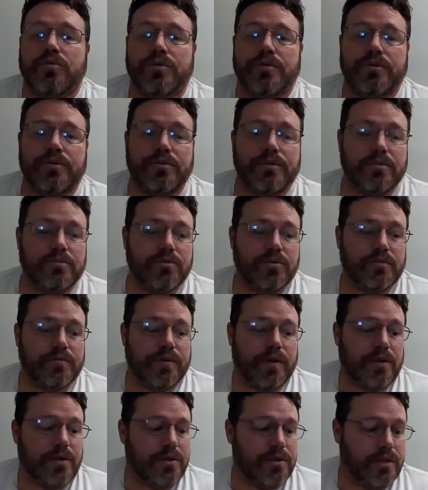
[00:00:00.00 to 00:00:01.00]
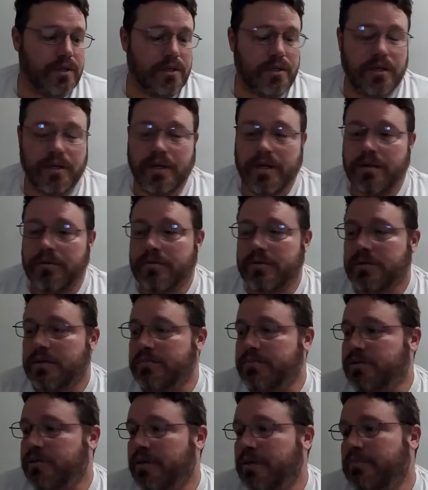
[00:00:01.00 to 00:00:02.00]
do some more varnishing today, which
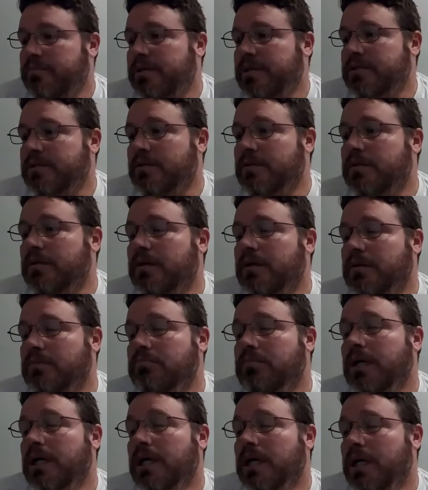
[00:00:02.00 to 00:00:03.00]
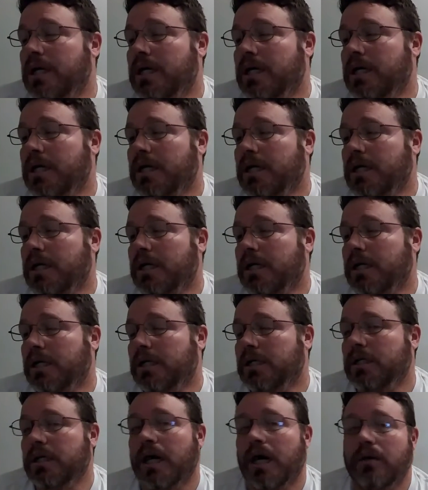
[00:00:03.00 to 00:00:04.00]
I'm sure everybody's going, oh man,
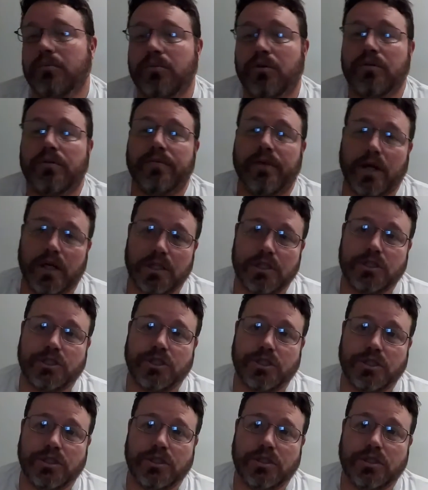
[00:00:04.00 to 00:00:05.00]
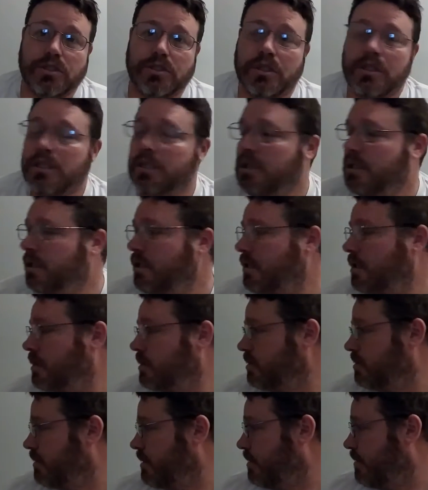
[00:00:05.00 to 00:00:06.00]
no more varnishing.
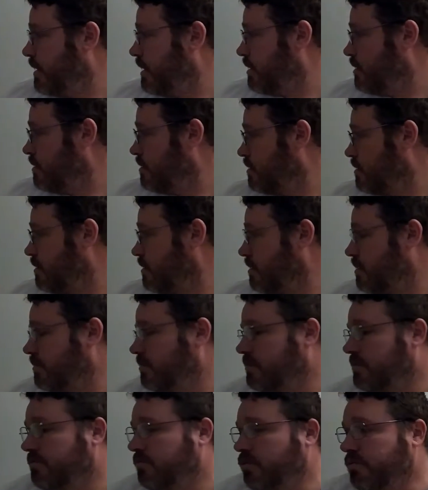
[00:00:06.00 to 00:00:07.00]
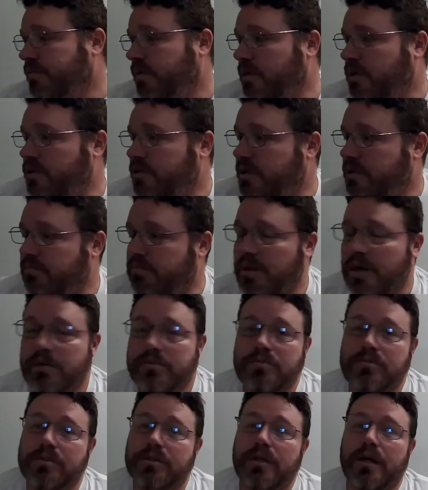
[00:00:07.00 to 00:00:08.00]
So anyway, I'm gonna do some more varnishing.
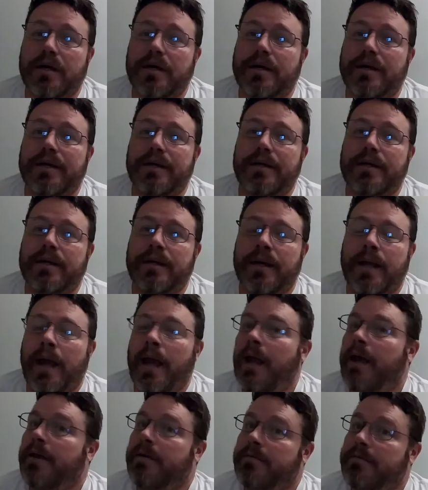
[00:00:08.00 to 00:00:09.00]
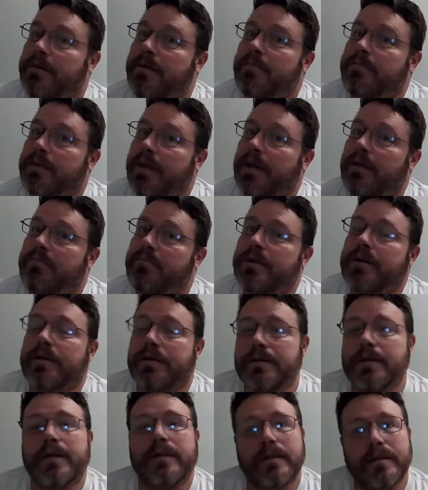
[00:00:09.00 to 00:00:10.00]
Probably not gonna film that
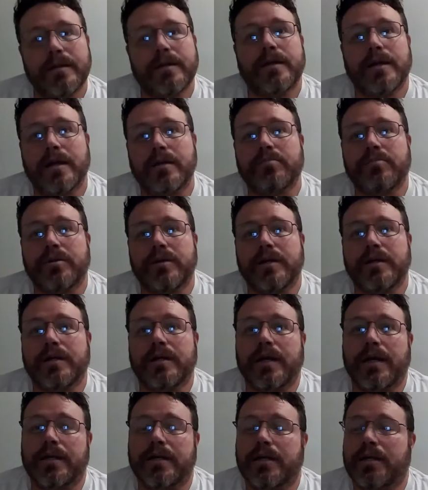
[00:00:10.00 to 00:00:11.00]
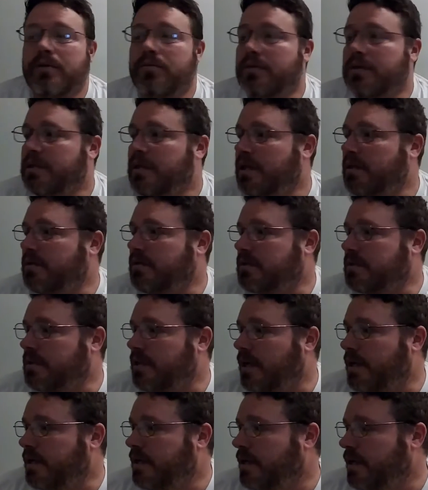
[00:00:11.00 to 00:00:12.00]
because I think you got a pretty good idea what that looks
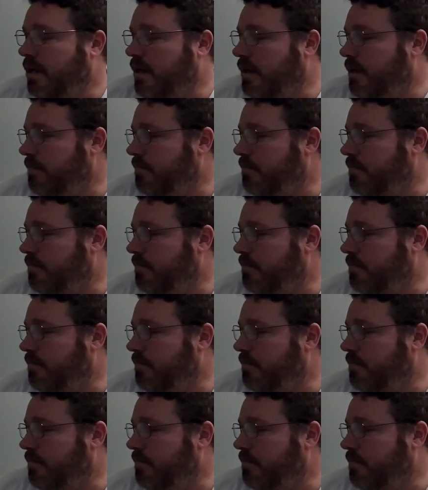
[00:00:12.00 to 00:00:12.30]
like.